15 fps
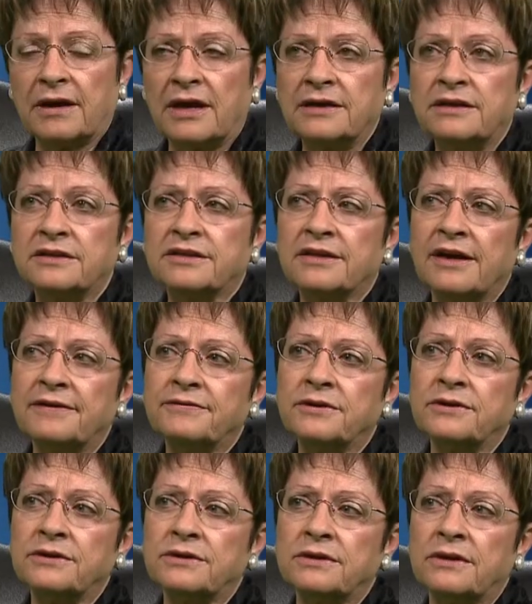I
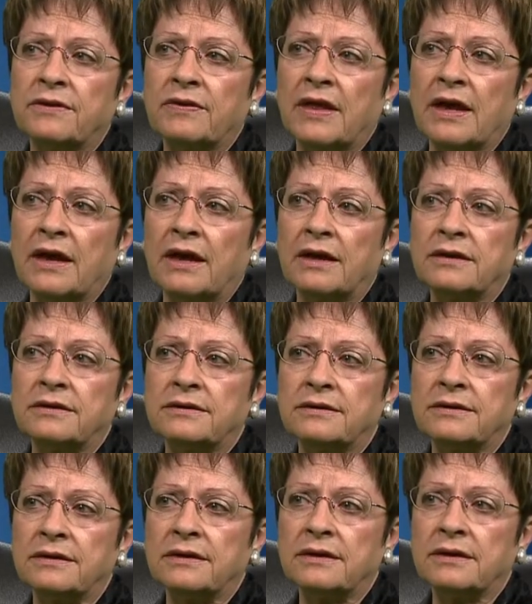discovered that
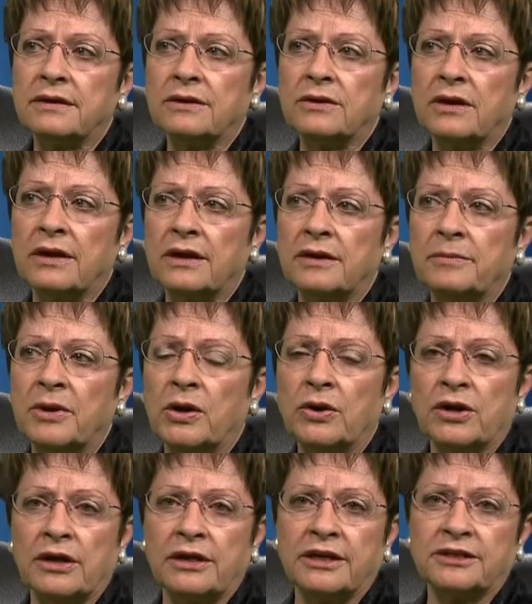an
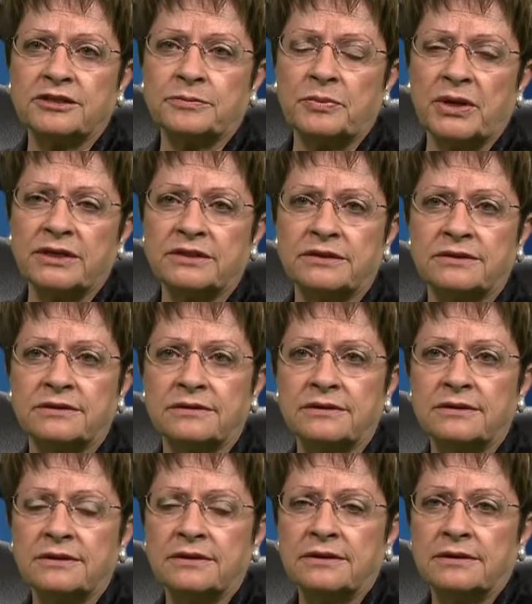American Express
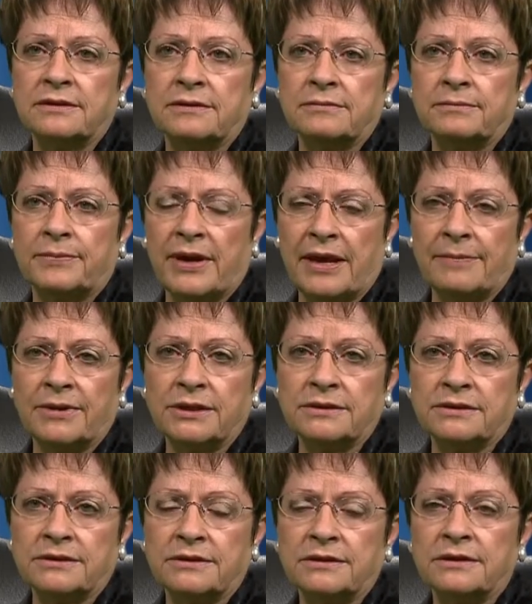
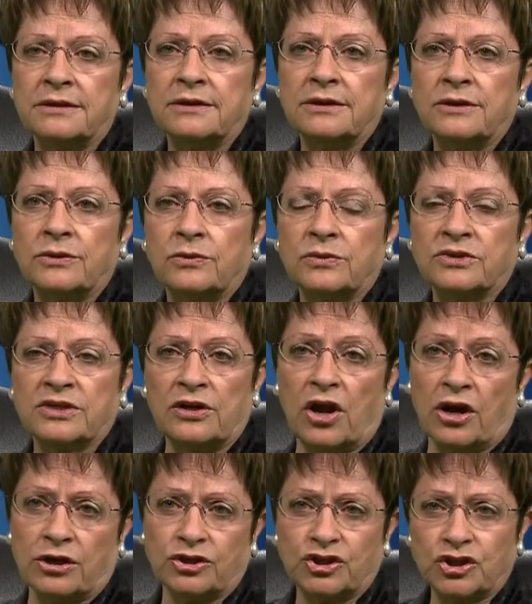payment was
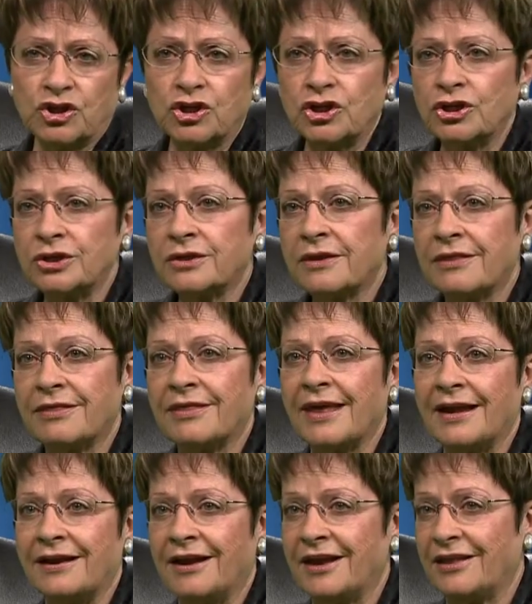larger
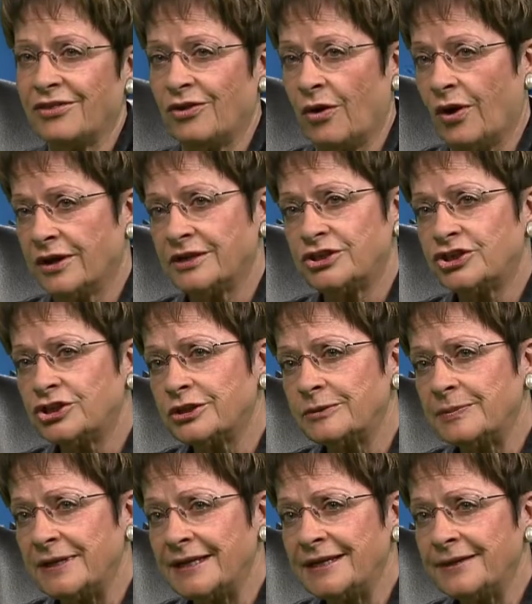than I thought it
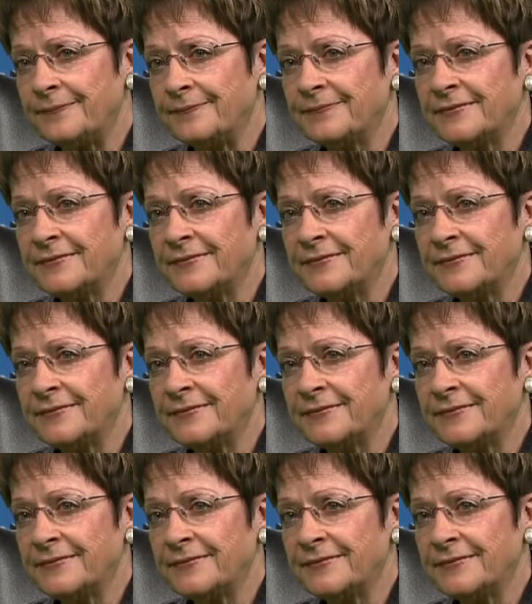should be.